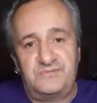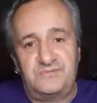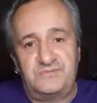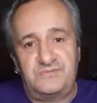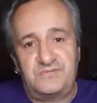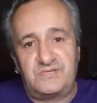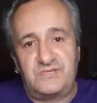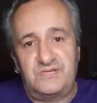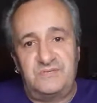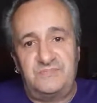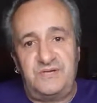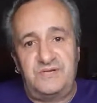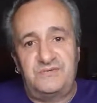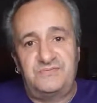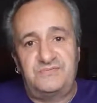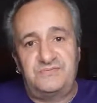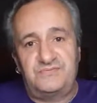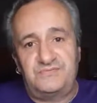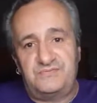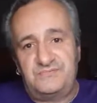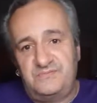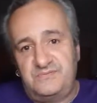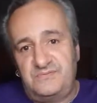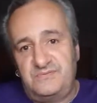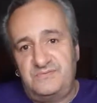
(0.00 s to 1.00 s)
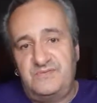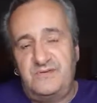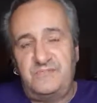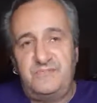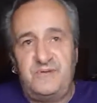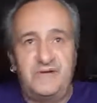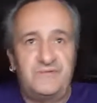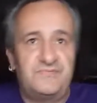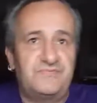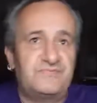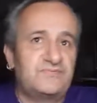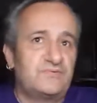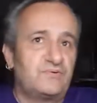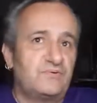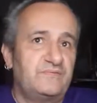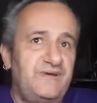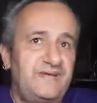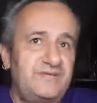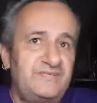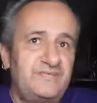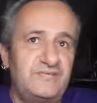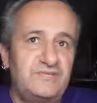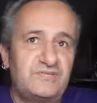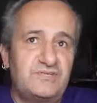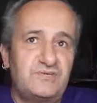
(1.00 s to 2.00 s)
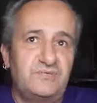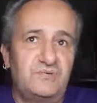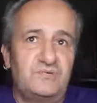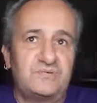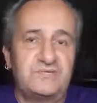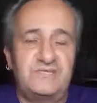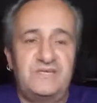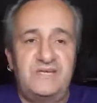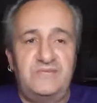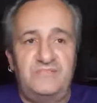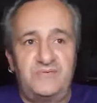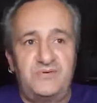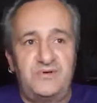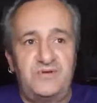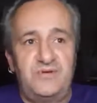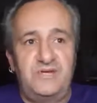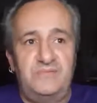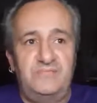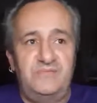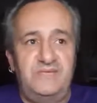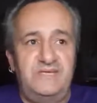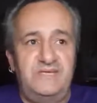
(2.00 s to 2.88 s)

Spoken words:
So they're both sort of edging towards their prime